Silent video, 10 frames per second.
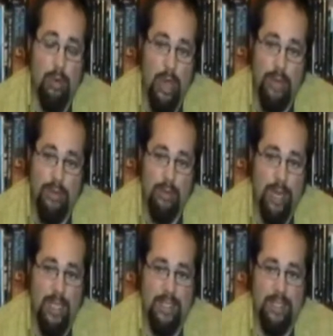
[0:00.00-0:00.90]
Run to
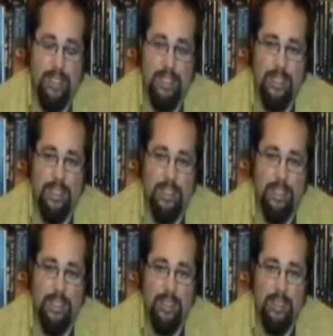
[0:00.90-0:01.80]
grace
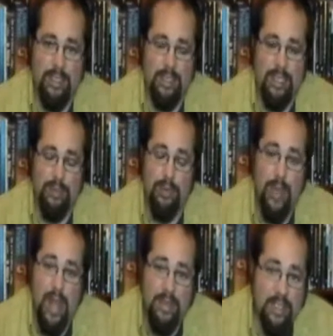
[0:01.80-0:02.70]
and
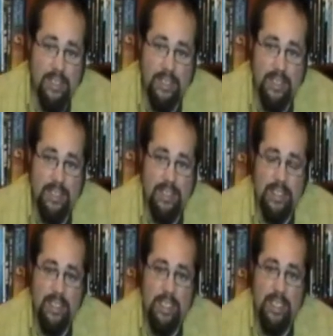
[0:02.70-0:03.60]

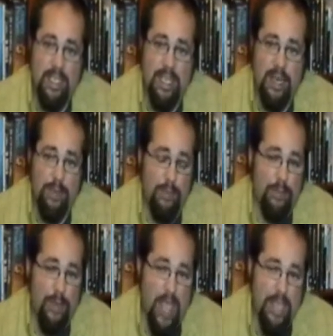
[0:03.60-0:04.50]
repentance and in
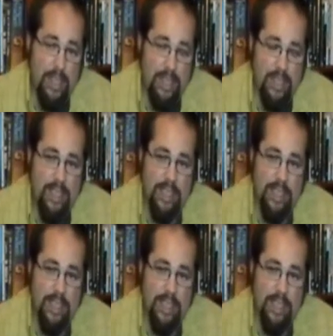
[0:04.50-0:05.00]
faith.